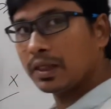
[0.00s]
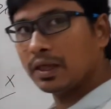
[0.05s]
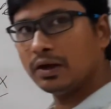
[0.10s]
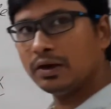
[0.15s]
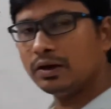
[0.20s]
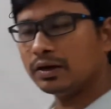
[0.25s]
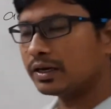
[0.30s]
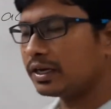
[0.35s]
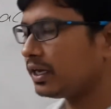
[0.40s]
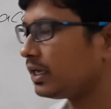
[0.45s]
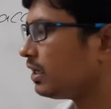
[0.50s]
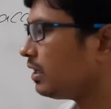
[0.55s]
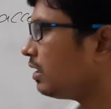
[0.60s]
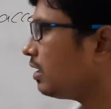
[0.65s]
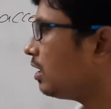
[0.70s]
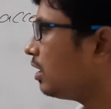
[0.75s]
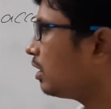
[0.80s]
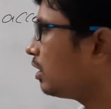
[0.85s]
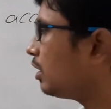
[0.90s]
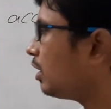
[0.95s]
Okay.
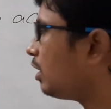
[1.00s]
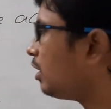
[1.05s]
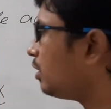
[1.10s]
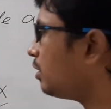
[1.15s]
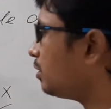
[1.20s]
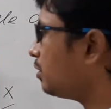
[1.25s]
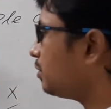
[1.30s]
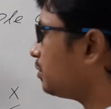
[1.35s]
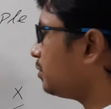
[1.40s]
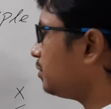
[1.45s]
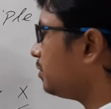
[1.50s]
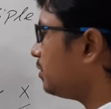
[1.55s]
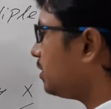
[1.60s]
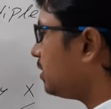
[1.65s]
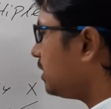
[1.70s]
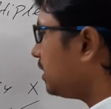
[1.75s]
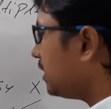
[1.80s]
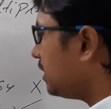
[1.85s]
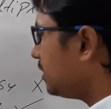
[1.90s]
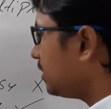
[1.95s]
Now,
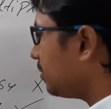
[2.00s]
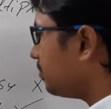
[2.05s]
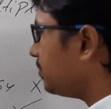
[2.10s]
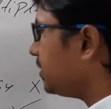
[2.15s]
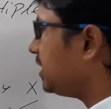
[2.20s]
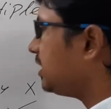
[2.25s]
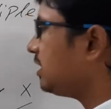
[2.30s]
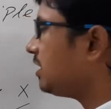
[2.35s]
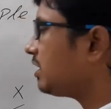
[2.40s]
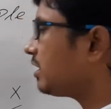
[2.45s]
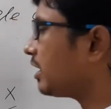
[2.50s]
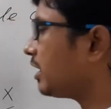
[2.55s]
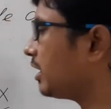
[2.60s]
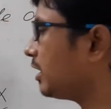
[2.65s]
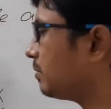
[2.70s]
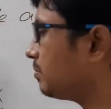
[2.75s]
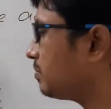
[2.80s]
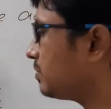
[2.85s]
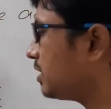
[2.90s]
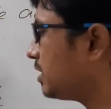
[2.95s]
in the
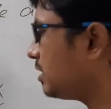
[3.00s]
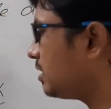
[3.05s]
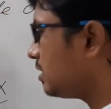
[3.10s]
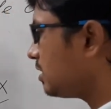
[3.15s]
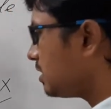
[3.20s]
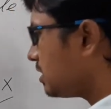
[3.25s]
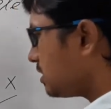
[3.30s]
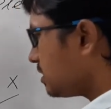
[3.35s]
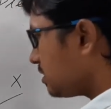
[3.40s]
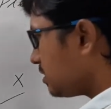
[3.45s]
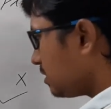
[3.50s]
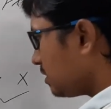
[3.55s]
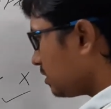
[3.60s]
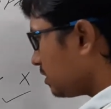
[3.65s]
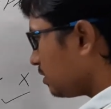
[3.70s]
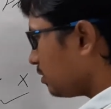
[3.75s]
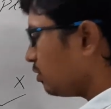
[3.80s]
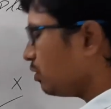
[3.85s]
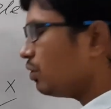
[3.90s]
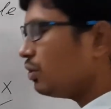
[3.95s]
meantime,
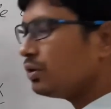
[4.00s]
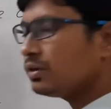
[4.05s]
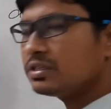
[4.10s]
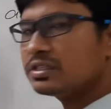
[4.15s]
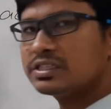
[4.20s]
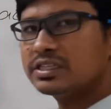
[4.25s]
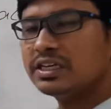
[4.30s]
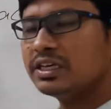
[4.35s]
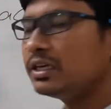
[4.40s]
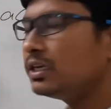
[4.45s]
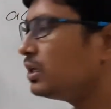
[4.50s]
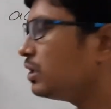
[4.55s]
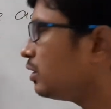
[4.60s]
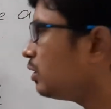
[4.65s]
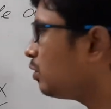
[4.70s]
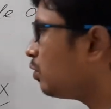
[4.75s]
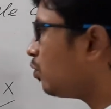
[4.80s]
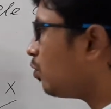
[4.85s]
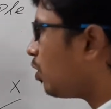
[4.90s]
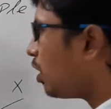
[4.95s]
node C
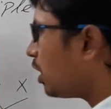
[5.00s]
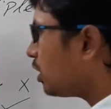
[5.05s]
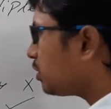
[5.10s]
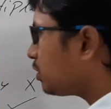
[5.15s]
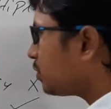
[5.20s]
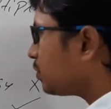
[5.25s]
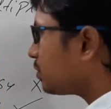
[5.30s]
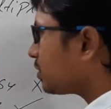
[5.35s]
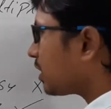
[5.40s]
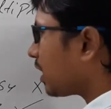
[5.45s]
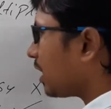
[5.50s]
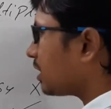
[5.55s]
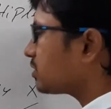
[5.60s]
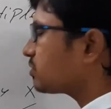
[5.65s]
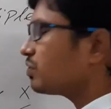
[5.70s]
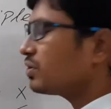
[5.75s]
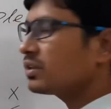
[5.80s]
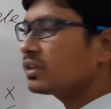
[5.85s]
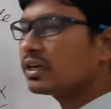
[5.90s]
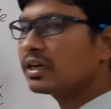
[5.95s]
want to
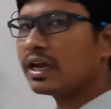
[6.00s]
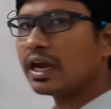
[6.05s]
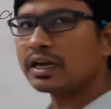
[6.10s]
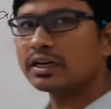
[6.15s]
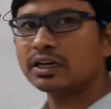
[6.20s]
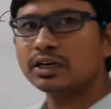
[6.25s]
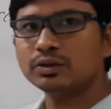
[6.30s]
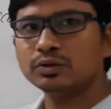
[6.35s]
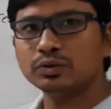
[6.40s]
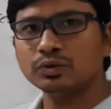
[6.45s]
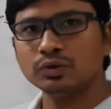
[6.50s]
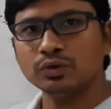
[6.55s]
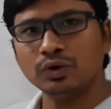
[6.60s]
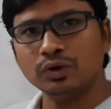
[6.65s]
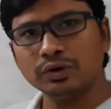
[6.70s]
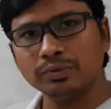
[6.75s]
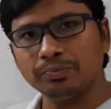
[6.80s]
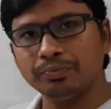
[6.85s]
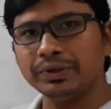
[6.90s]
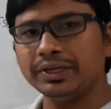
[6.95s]
transfer the data to
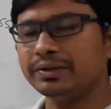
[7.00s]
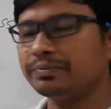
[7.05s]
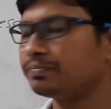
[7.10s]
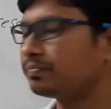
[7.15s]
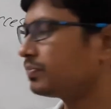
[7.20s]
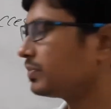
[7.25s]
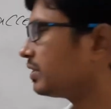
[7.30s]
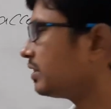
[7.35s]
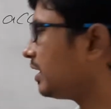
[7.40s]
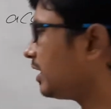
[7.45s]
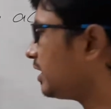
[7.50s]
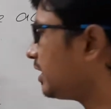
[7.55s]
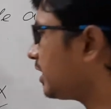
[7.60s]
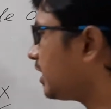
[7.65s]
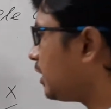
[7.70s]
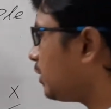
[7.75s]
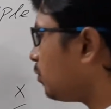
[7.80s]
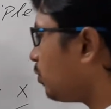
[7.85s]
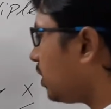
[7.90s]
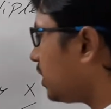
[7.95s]
node B. Then
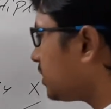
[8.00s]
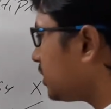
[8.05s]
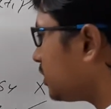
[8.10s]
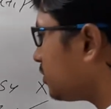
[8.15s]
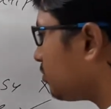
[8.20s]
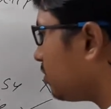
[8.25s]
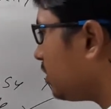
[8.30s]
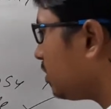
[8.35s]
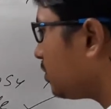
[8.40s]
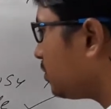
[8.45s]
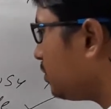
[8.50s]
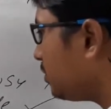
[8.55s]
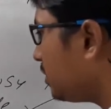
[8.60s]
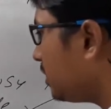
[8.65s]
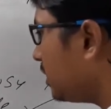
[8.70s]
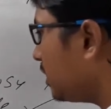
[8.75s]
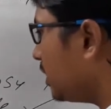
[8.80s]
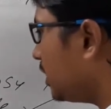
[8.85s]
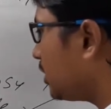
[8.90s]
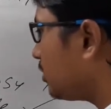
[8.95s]
again, what it will do?
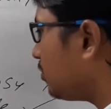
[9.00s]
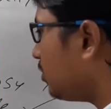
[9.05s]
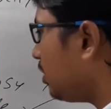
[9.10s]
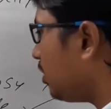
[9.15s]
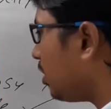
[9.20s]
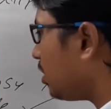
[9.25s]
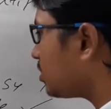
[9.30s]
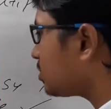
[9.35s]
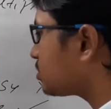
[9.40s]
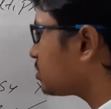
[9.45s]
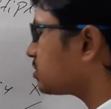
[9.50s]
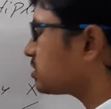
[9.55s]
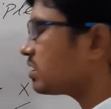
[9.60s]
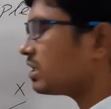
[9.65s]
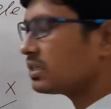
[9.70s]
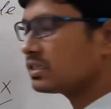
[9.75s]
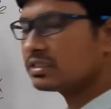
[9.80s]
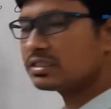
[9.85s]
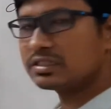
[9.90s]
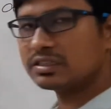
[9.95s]
It will also
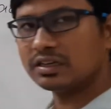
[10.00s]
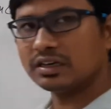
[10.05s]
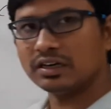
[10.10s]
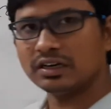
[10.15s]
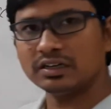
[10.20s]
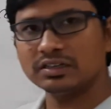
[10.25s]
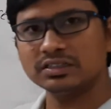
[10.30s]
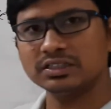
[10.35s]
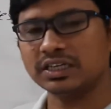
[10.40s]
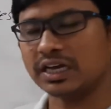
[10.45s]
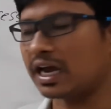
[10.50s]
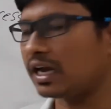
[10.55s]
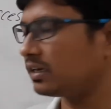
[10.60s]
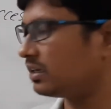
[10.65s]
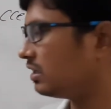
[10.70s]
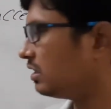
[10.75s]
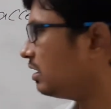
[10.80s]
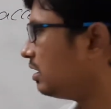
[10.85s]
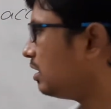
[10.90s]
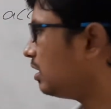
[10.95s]
sense the
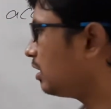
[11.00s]
channel.